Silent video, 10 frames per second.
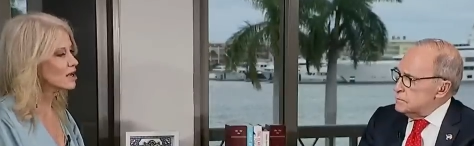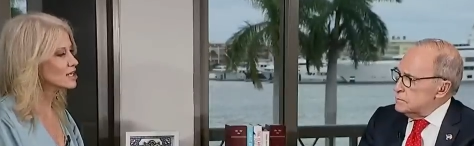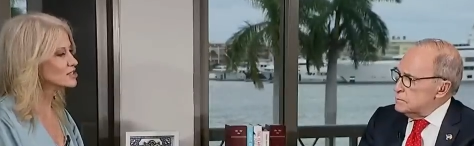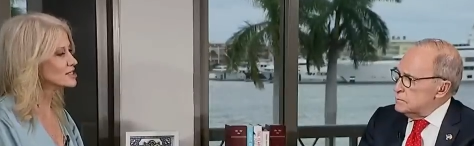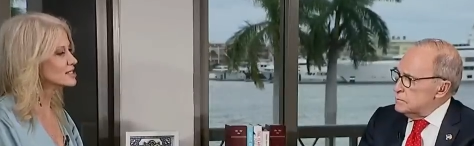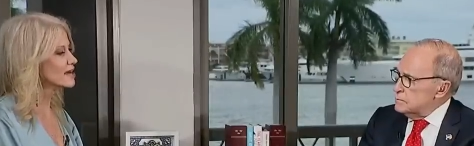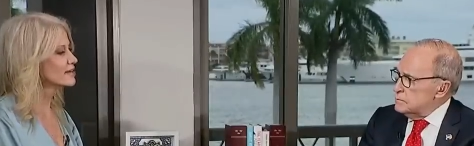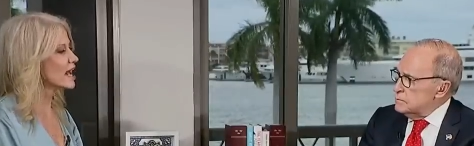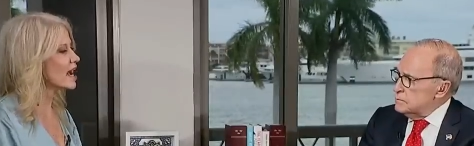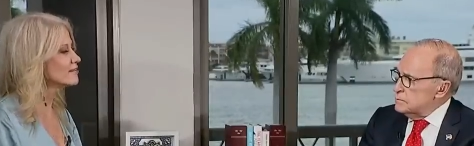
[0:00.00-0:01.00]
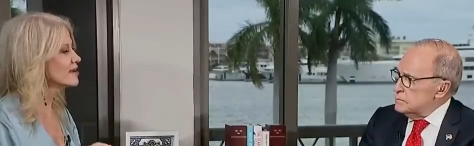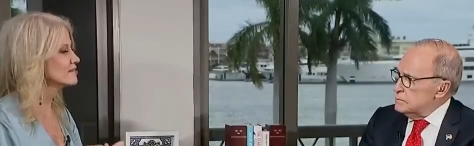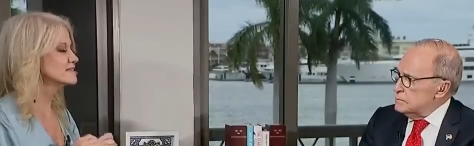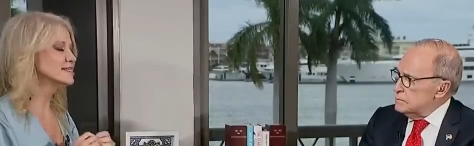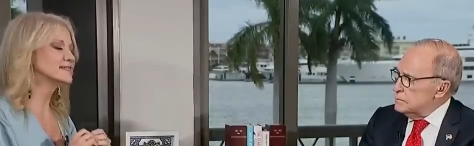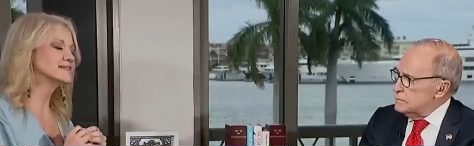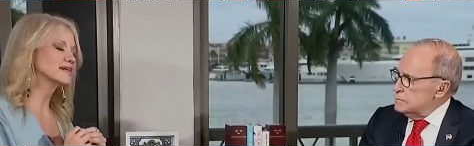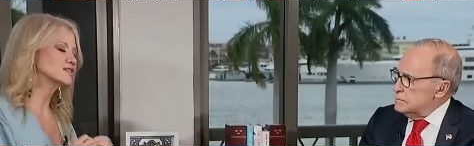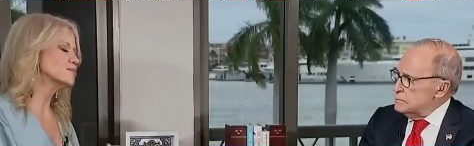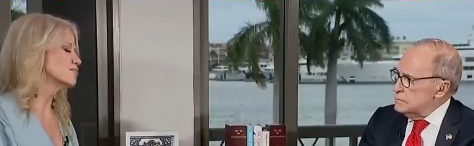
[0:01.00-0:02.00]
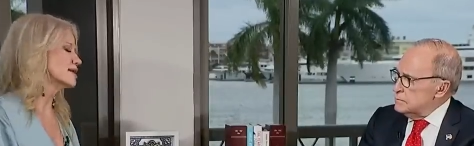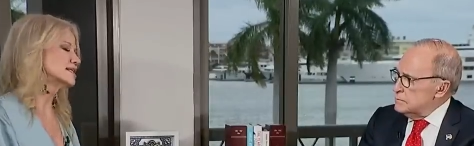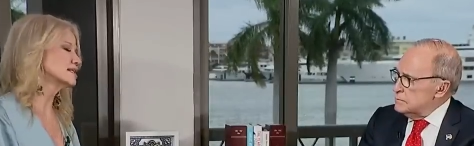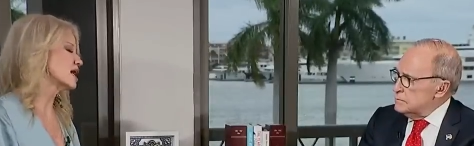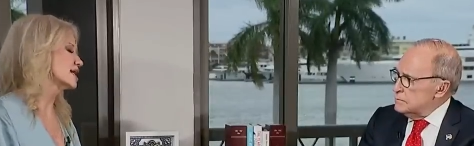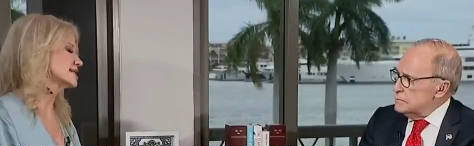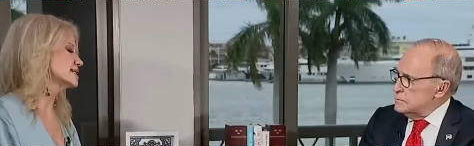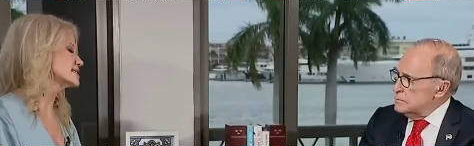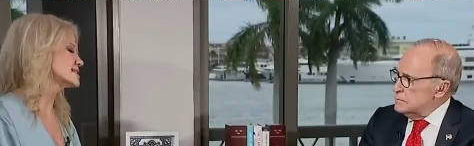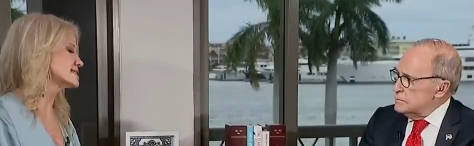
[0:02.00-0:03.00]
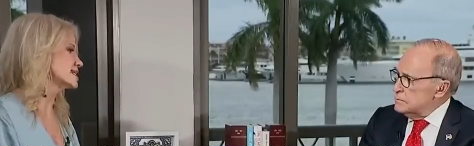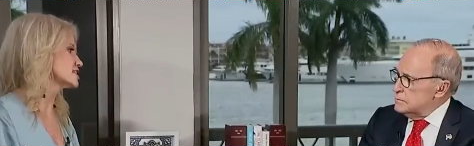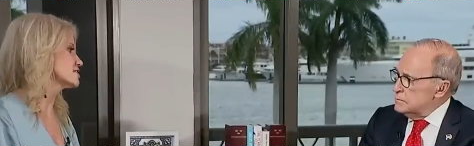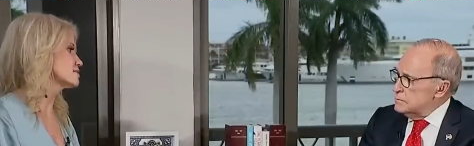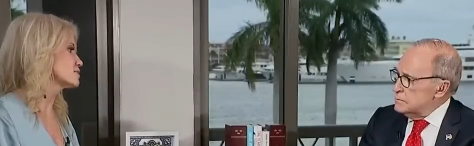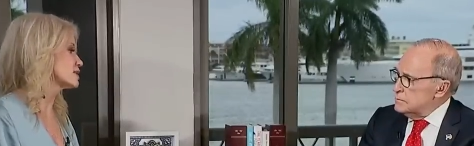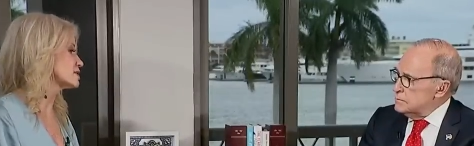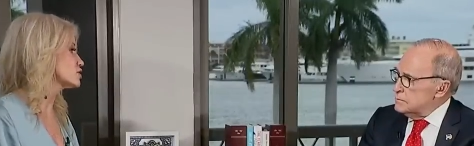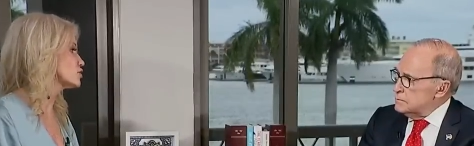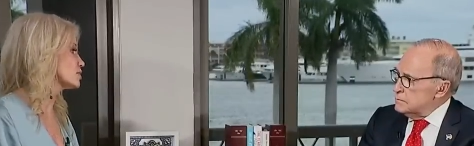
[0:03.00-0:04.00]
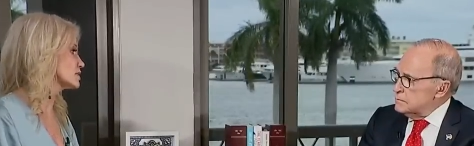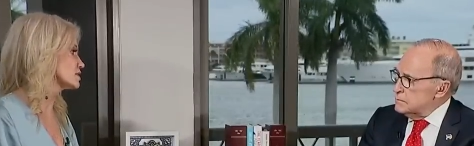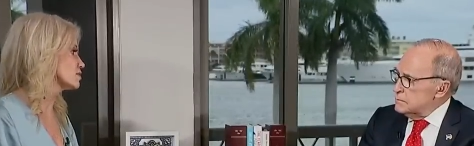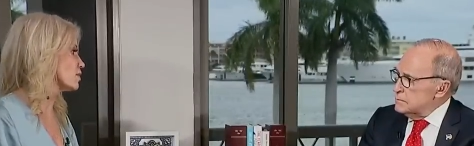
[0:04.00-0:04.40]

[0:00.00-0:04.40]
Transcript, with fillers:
Speaker 1: contrast. Larry, I've never seen such a bright line distinction between two political